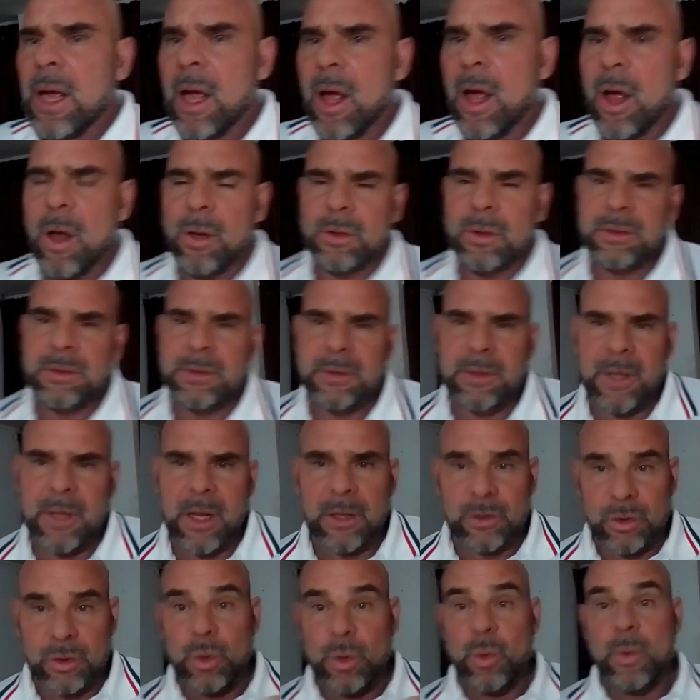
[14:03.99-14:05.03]
I'll
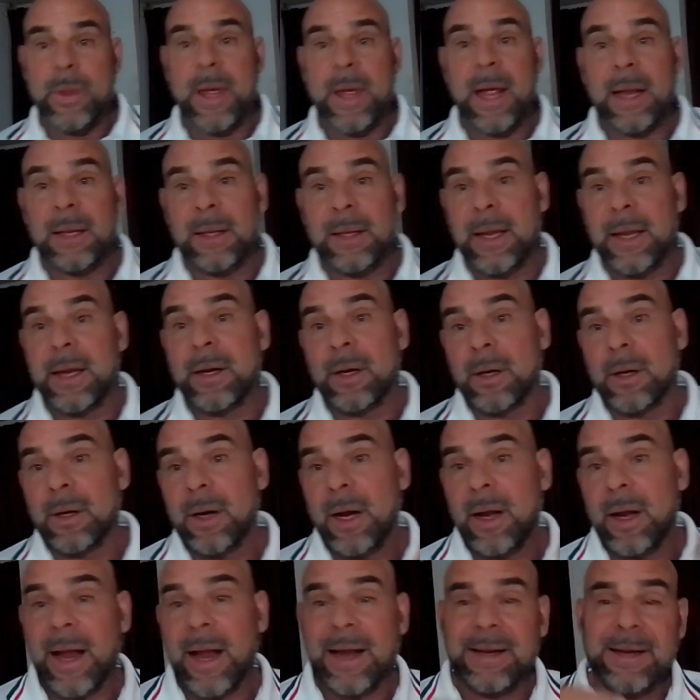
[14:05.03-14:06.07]
do that later.
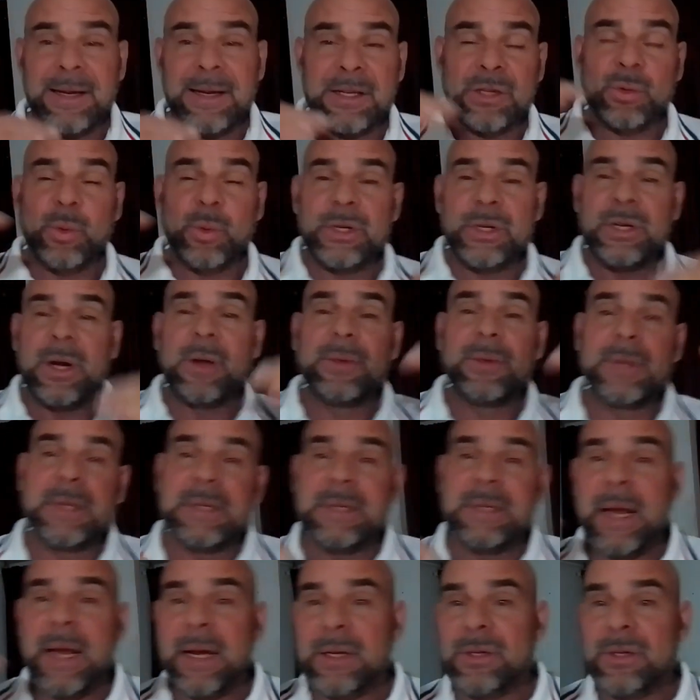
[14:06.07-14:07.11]
I like switch out
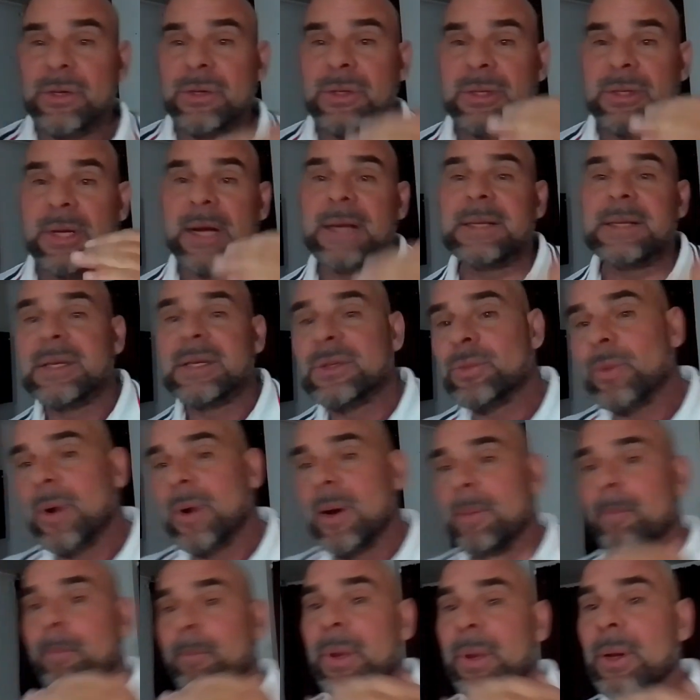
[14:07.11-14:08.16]
these exercises where
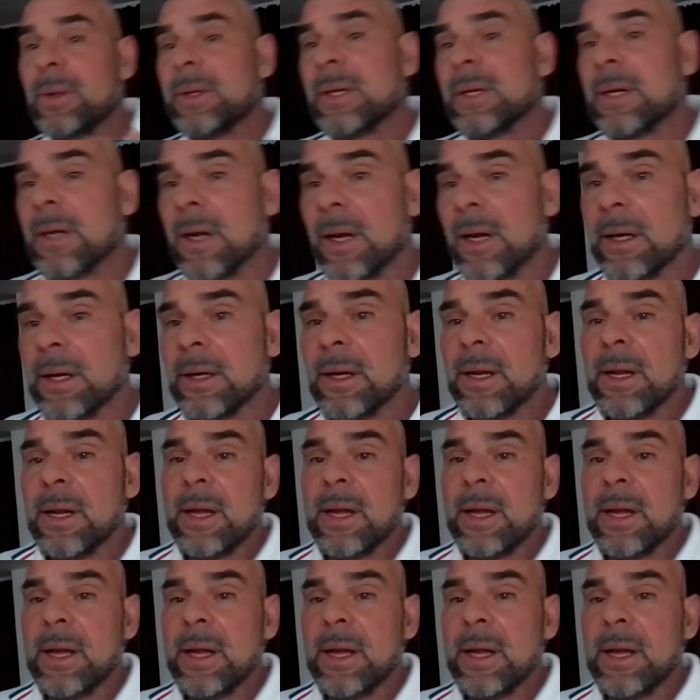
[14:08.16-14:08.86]
I'm building on,